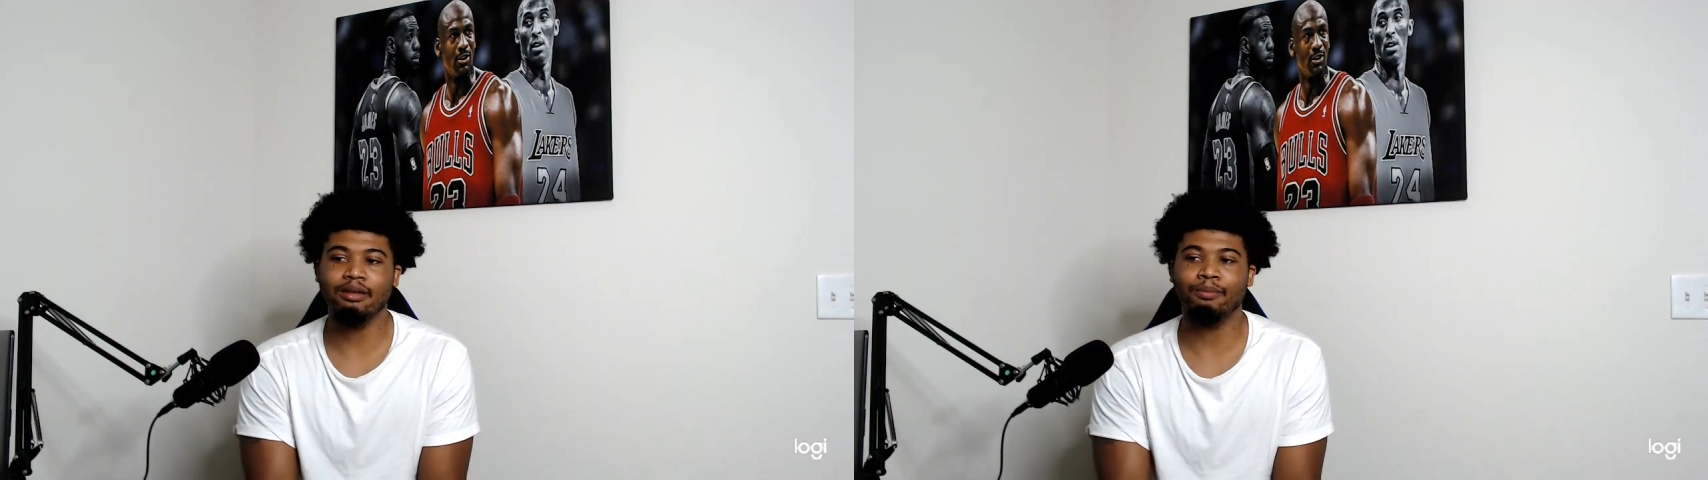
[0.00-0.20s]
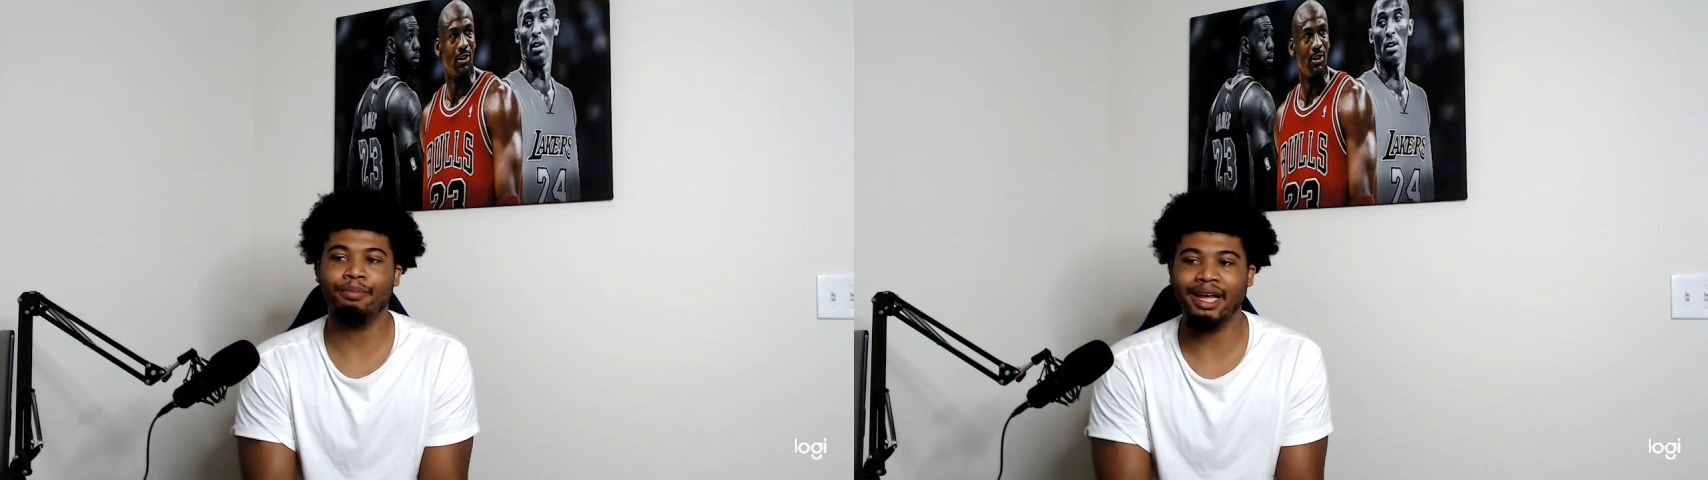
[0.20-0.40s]

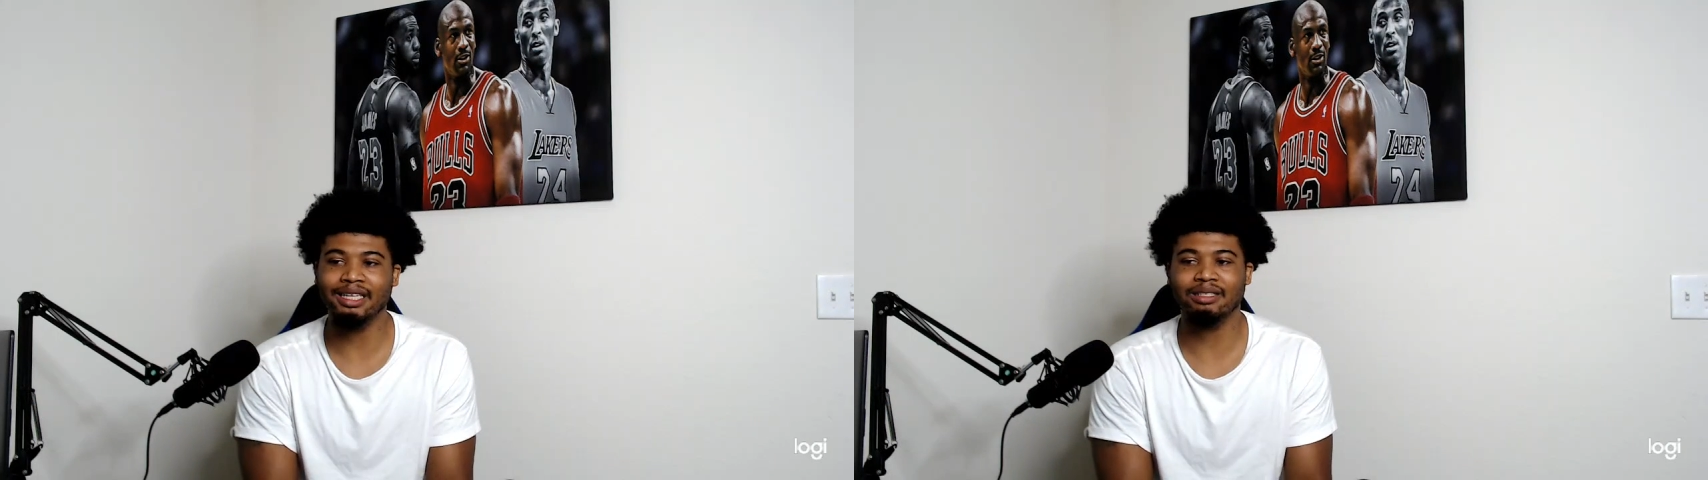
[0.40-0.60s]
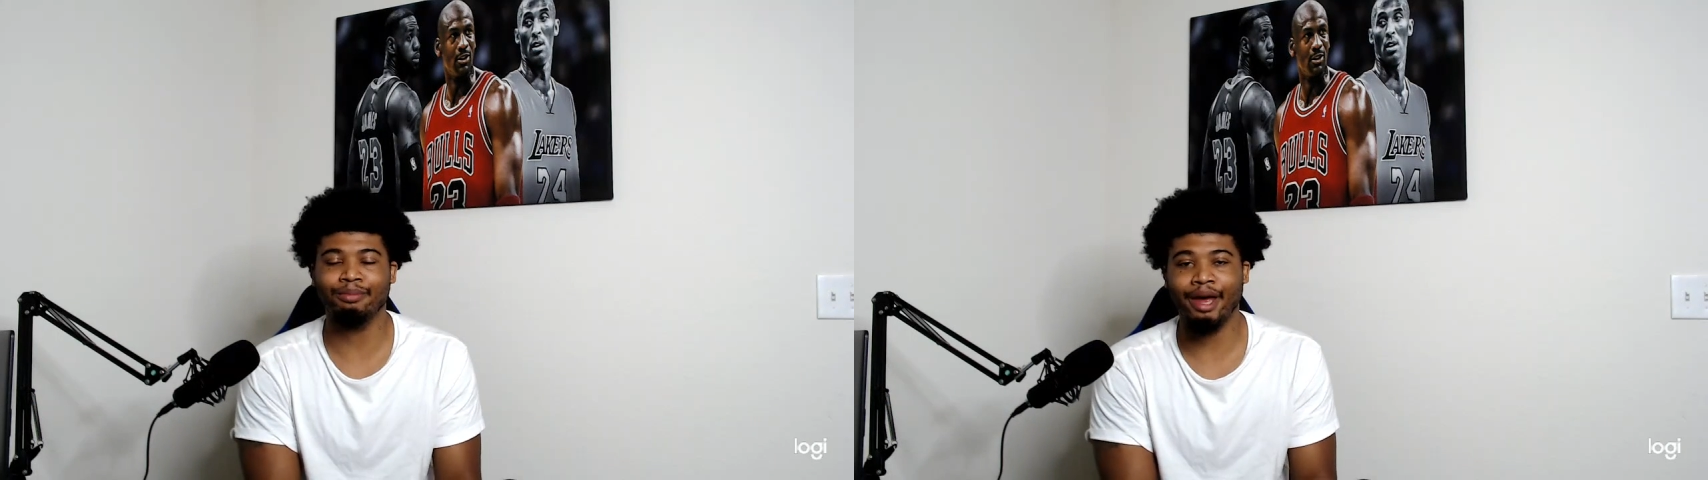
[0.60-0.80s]

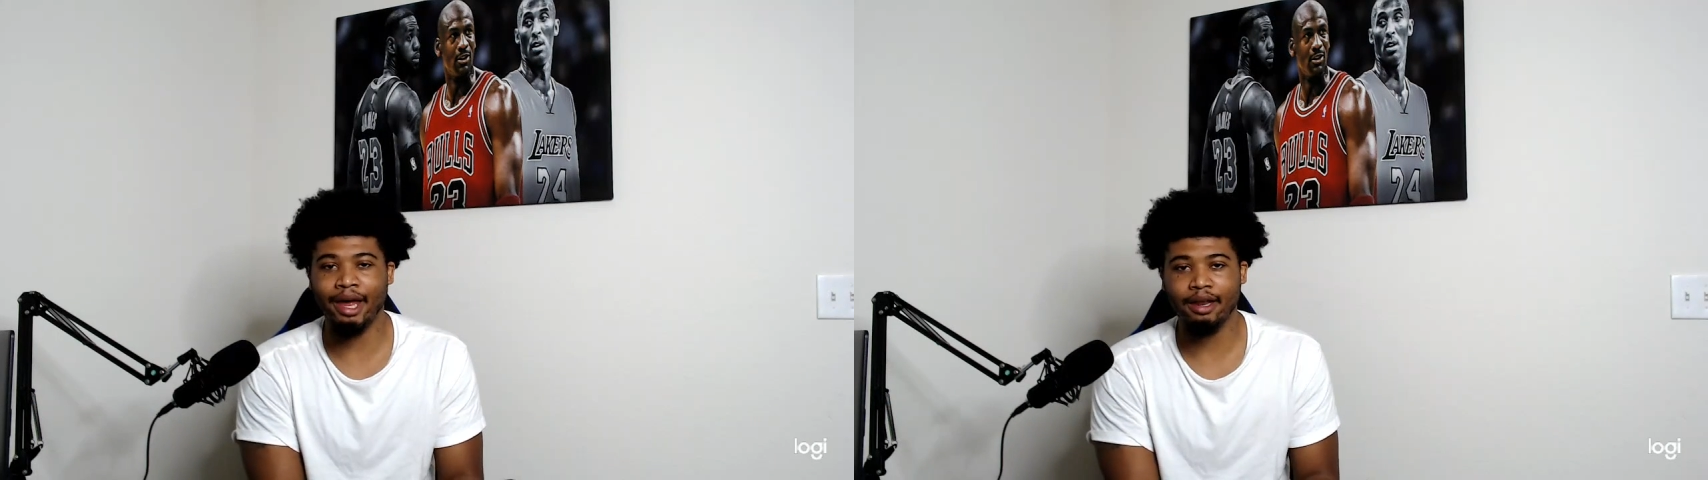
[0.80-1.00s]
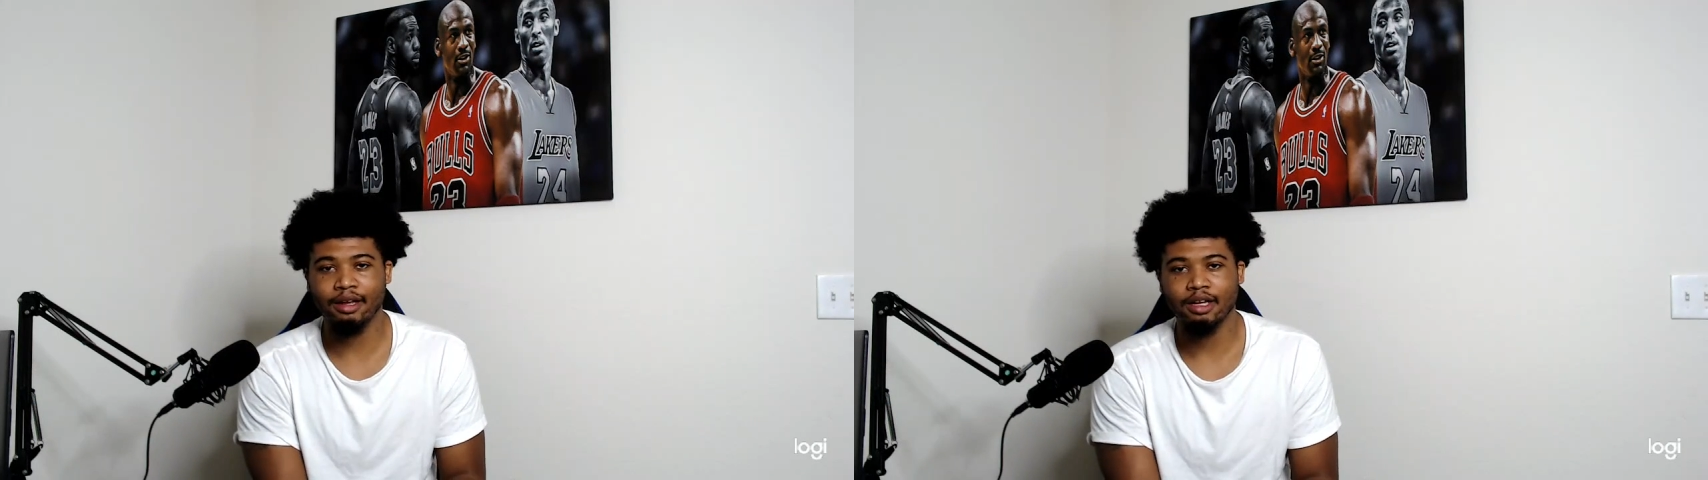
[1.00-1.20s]
best bet